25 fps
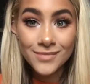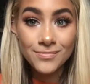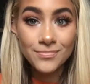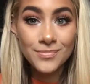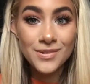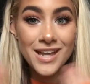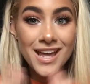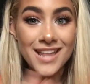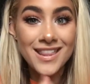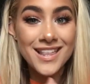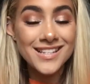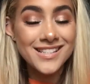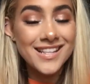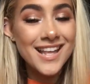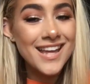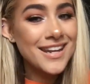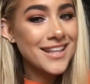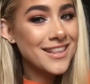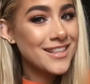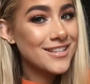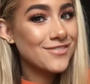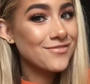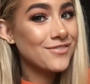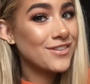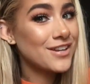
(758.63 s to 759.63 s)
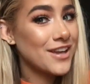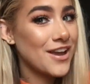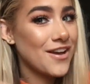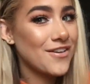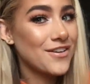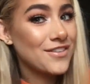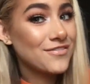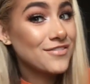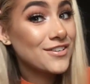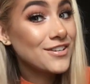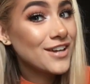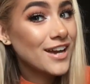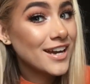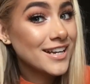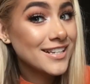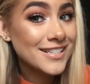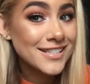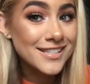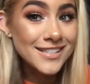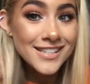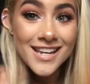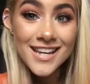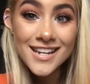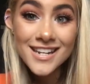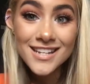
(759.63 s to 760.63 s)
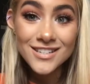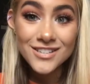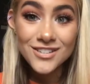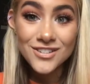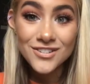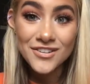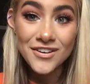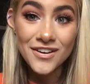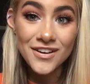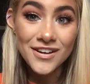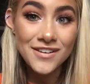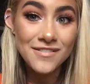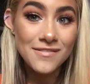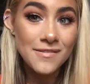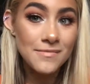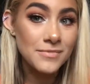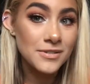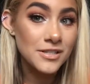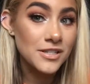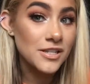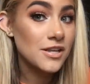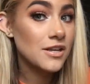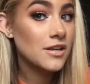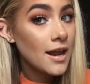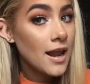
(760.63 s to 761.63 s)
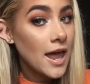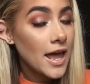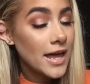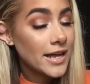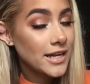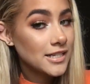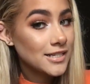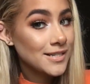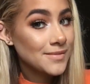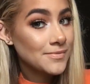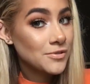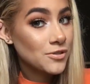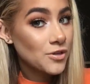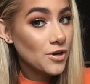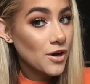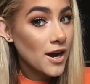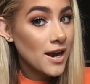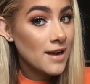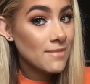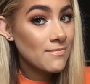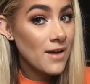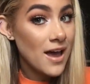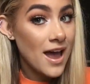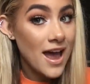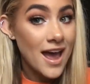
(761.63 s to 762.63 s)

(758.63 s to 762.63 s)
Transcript: But yeah, that's the end of this video. If you guys did enjoy it, remember to like, subscribe